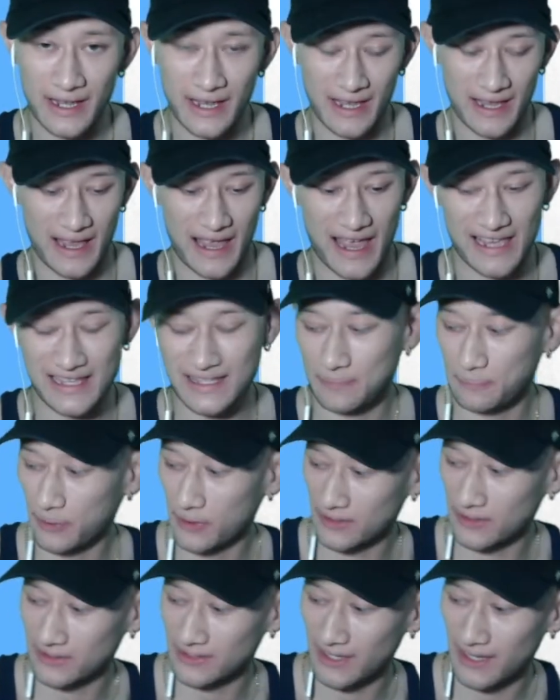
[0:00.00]
has
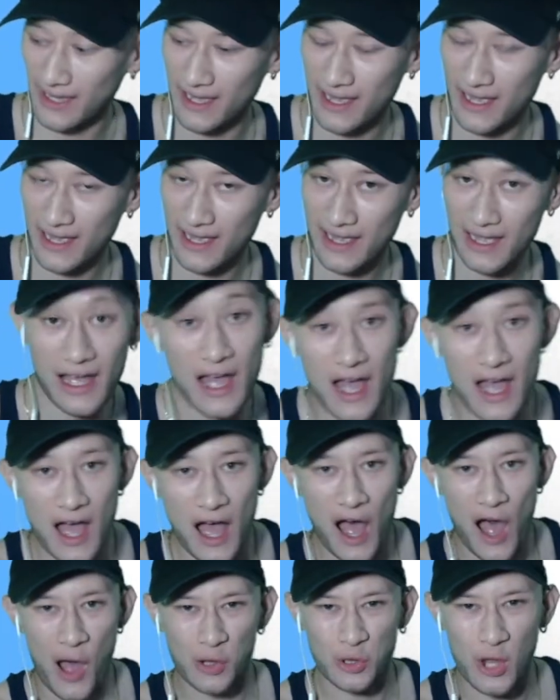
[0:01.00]
put a
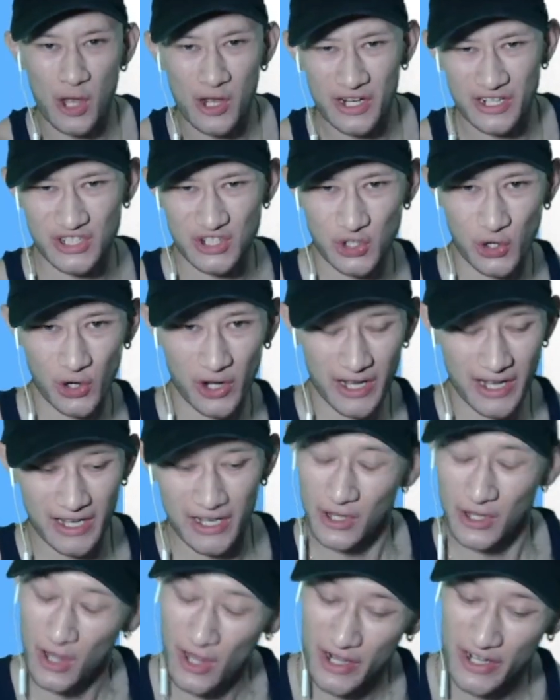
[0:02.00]
lot of strain, a
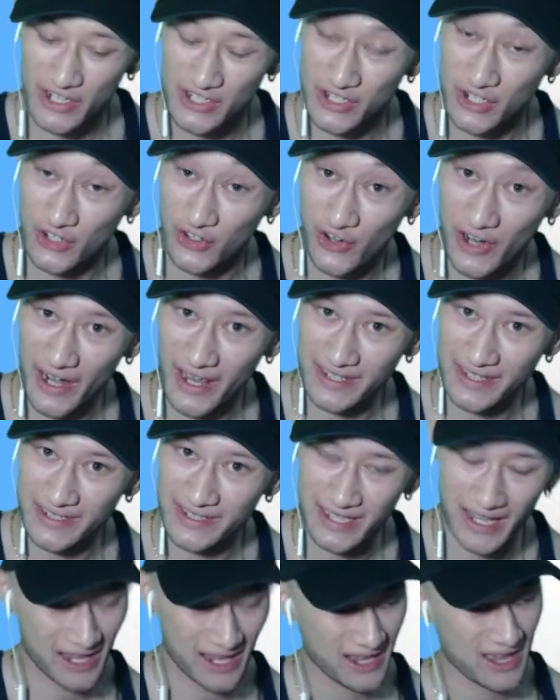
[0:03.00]
lot of stress
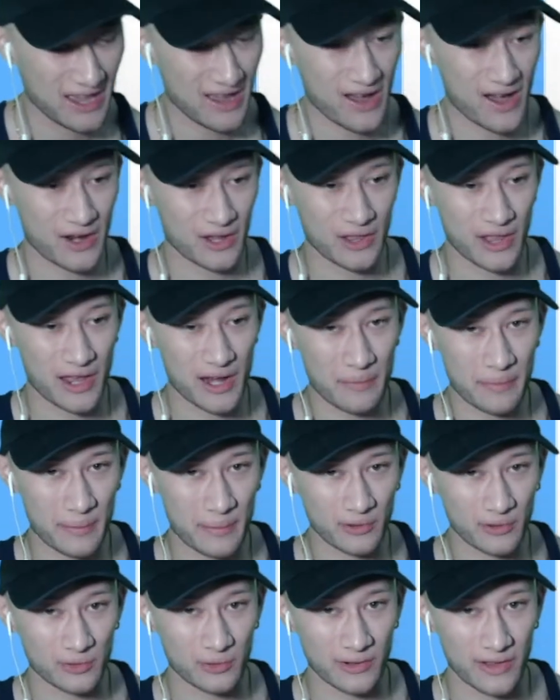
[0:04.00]
on a lot of
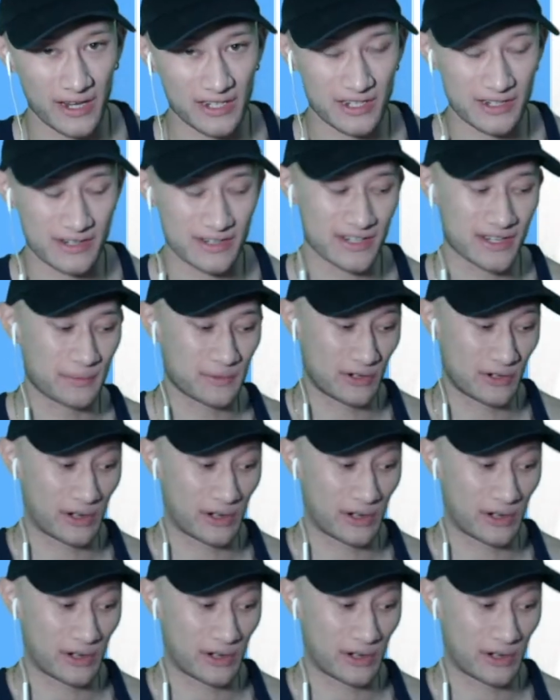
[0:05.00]
people's relationships, right?